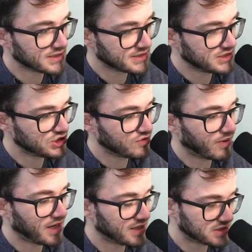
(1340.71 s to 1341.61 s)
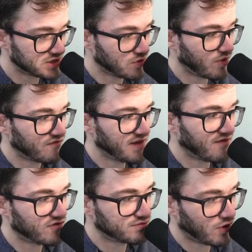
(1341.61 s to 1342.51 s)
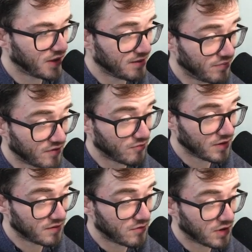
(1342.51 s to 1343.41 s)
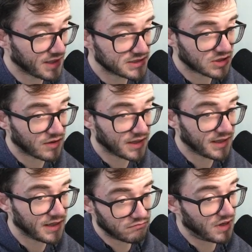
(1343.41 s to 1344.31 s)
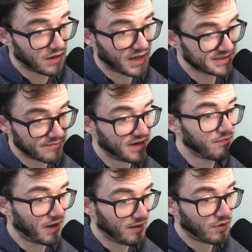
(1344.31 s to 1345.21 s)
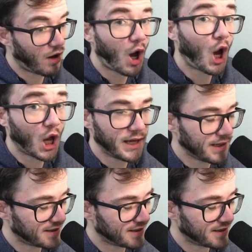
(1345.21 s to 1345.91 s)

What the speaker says: TCG Player is still above the average market. Bear in mind the market is highly, I say manipulated, but high,